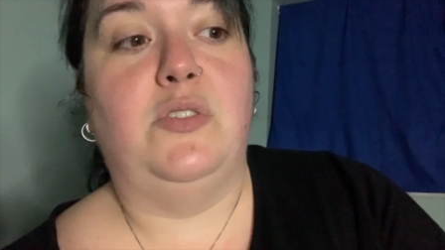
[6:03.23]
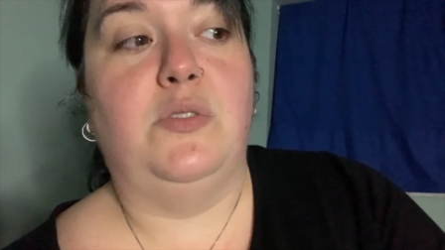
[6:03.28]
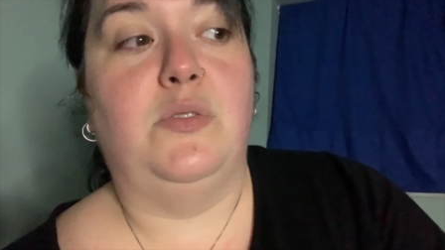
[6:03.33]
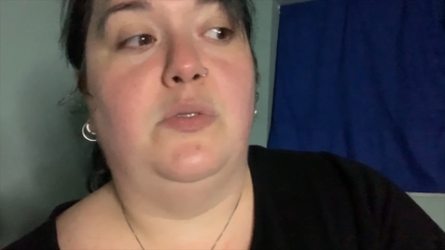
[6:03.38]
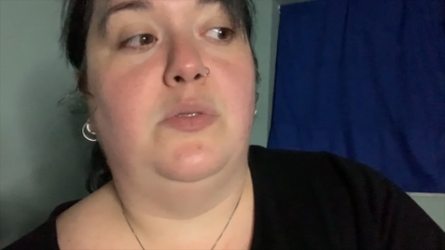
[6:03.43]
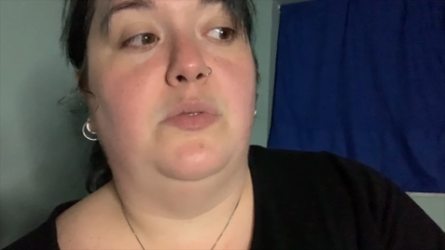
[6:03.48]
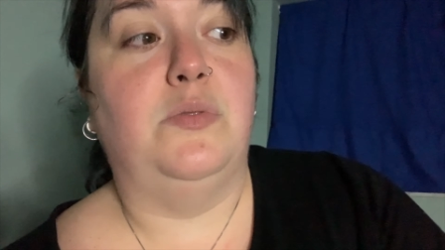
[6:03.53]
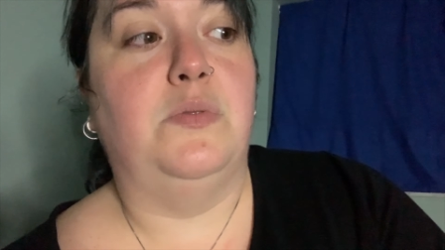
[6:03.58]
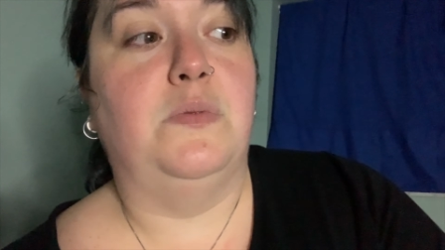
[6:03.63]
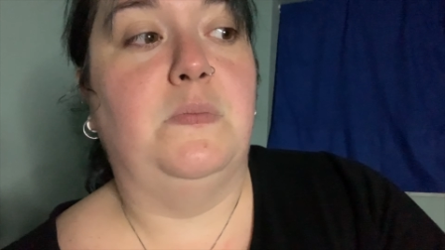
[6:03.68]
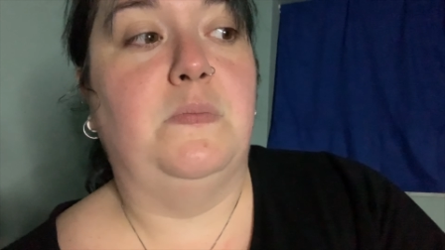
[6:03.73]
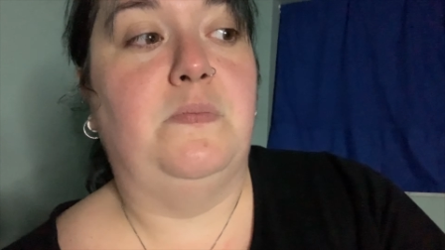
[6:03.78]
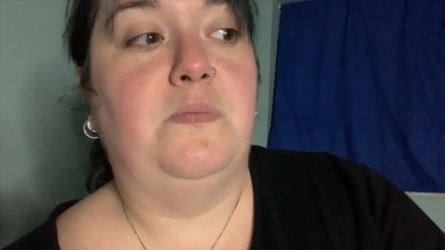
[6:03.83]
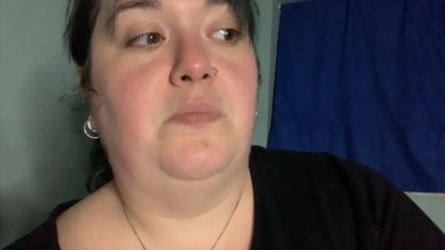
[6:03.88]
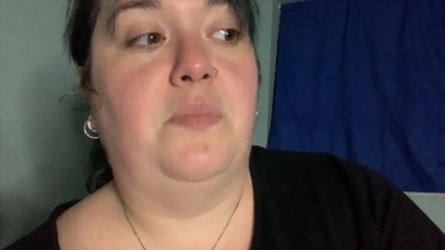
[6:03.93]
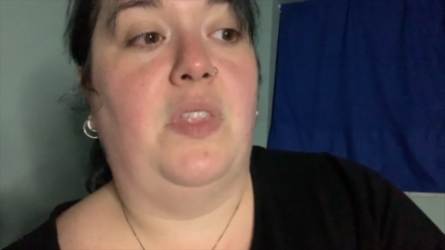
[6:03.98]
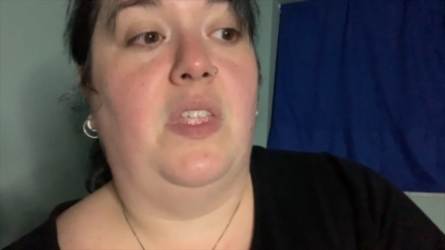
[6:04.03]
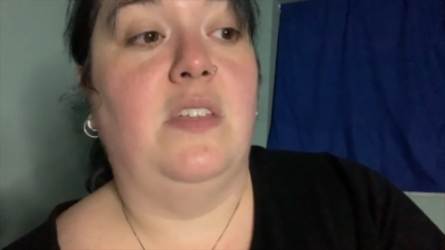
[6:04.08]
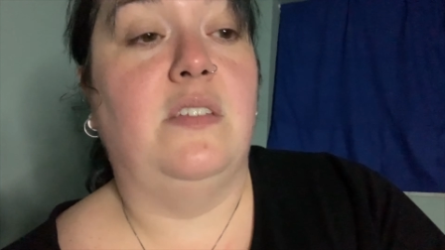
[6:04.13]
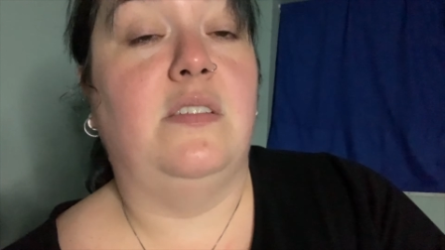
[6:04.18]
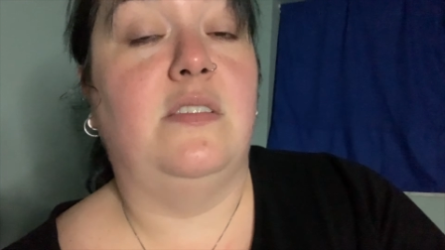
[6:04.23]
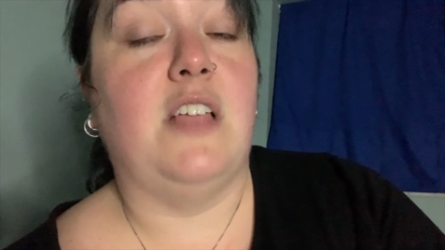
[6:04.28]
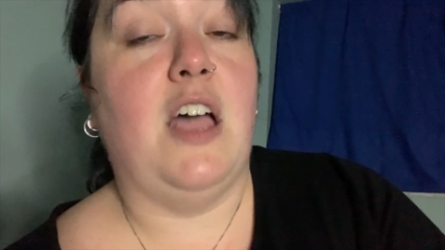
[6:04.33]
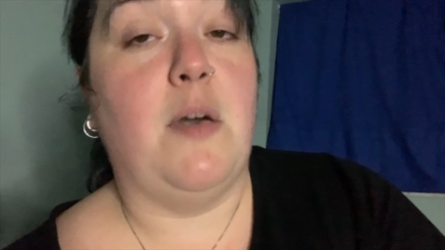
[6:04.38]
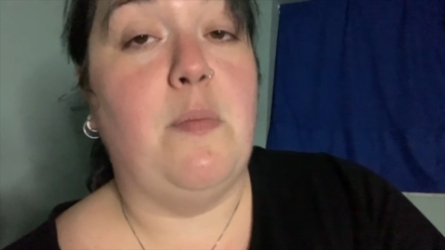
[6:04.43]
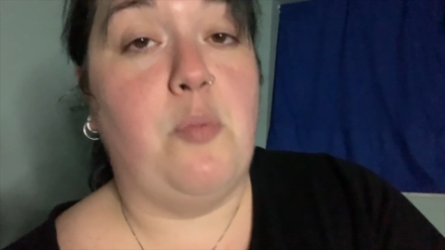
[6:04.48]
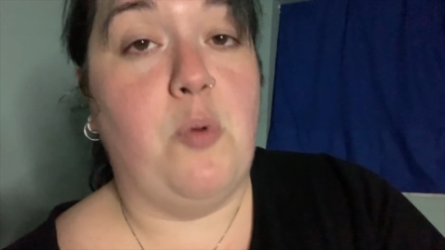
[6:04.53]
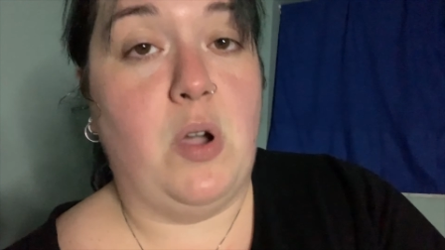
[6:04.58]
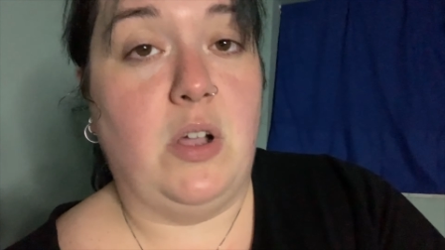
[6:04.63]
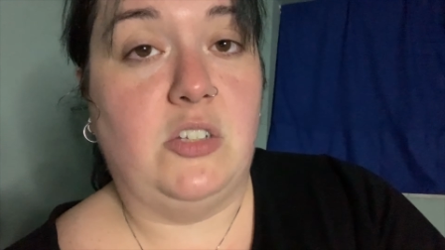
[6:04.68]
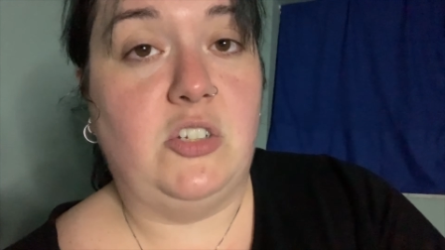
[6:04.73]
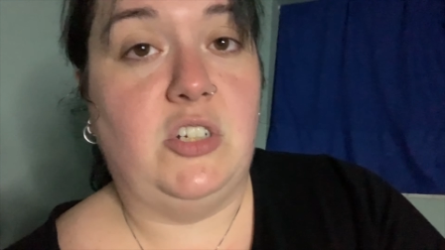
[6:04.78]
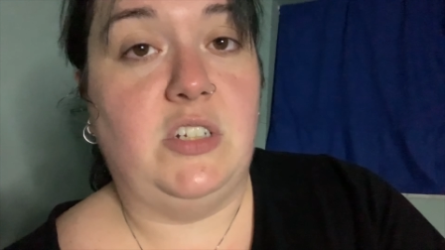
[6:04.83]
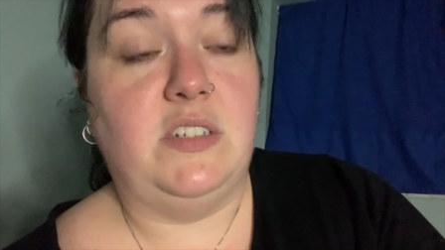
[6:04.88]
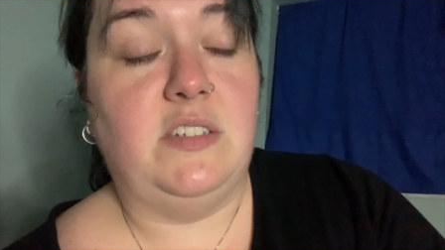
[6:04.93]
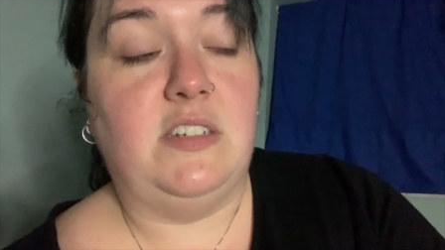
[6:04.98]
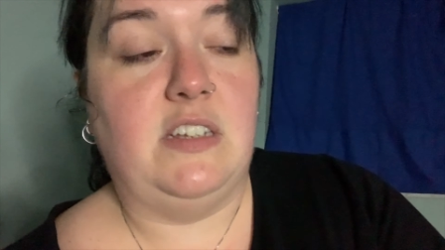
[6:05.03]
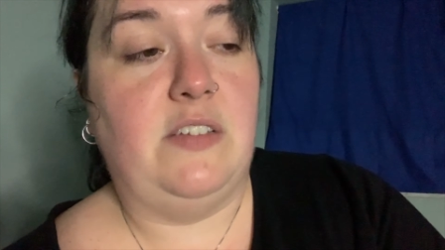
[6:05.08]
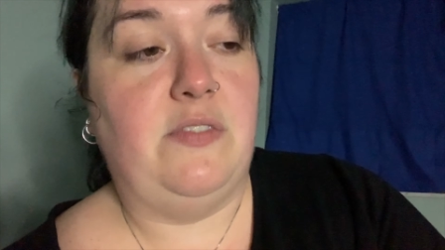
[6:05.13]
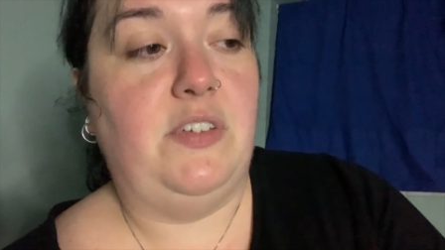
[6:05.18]
to stop watching
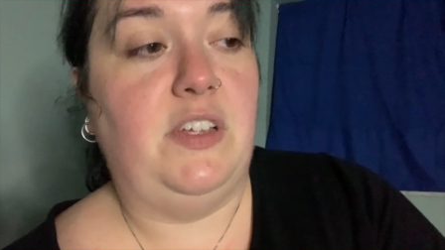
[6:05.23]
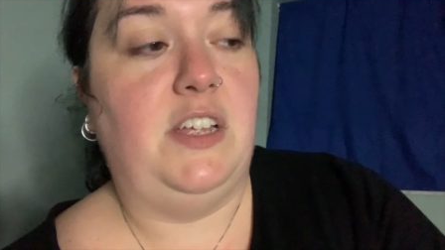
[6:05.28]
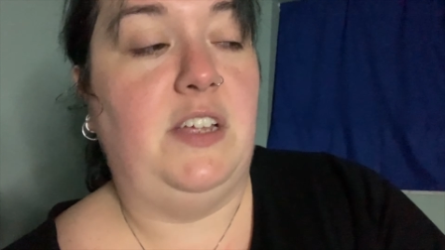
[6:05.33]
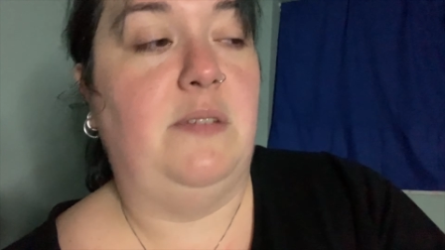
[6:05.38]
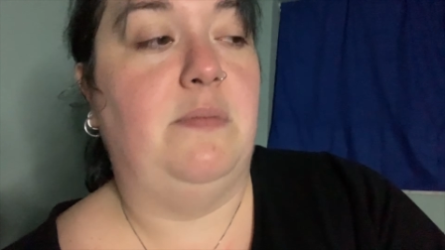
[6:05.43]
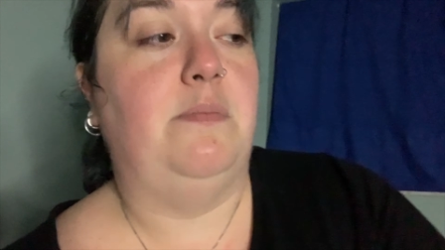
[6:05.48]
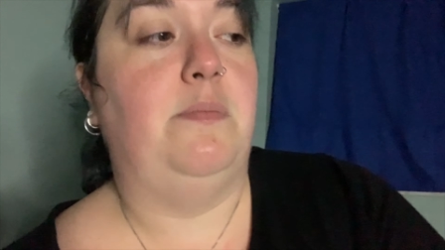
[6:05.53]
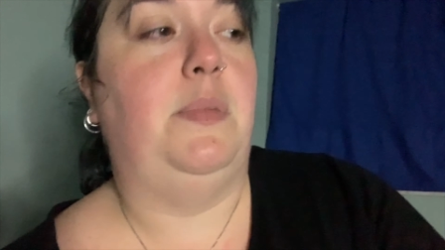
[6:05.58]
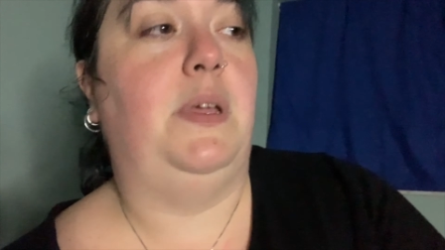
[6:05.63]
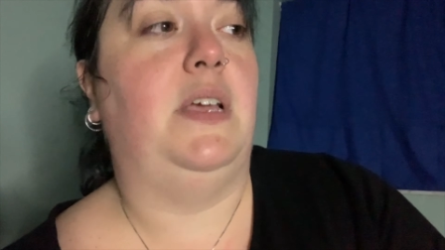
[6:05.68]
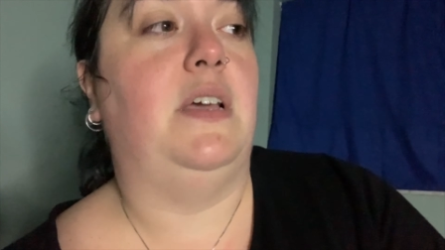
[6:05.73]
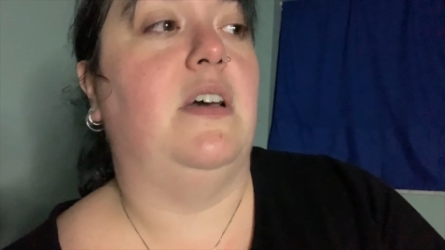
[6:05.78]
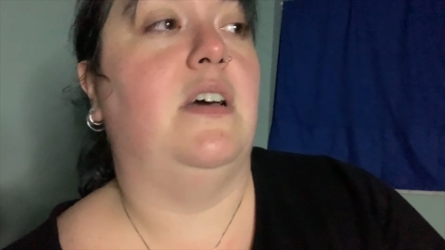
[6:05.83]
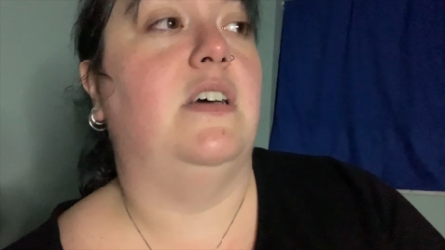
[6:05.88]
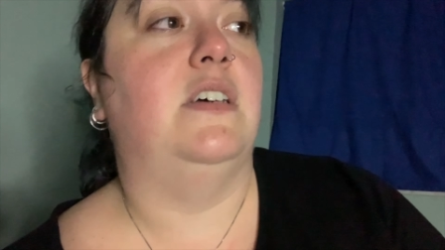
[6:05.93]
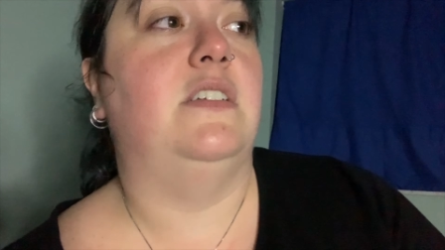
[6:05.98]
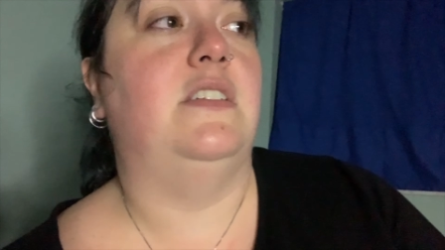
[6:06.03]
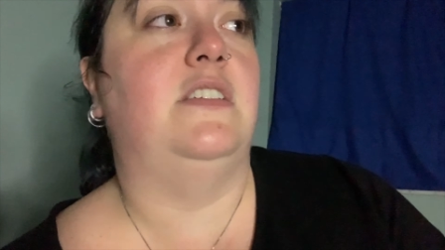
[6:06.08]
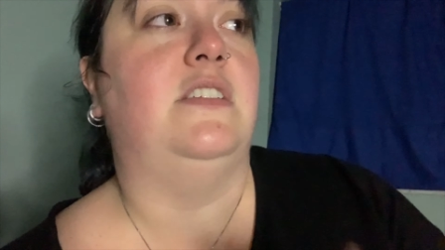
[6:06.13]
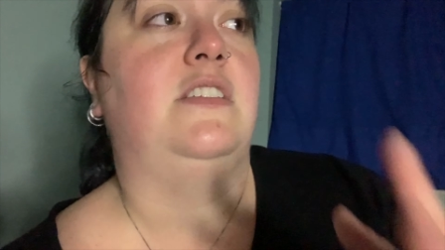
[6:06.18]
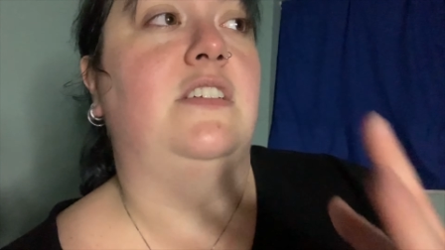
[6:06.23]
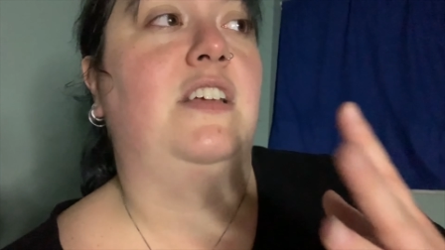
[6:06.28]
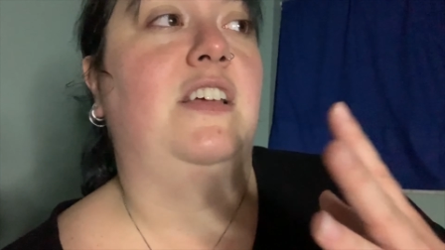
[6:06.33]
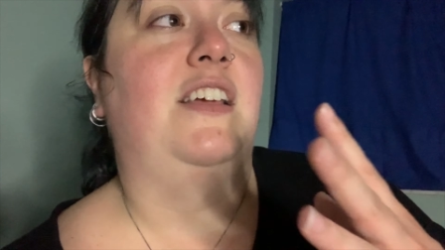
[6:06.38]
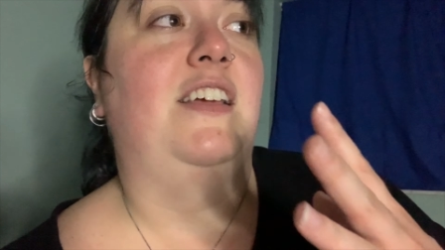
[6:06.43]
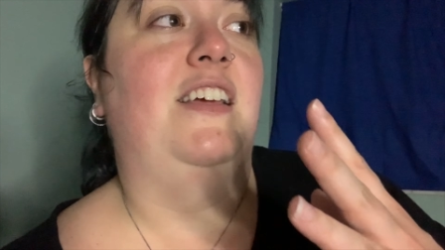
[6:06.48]
TV because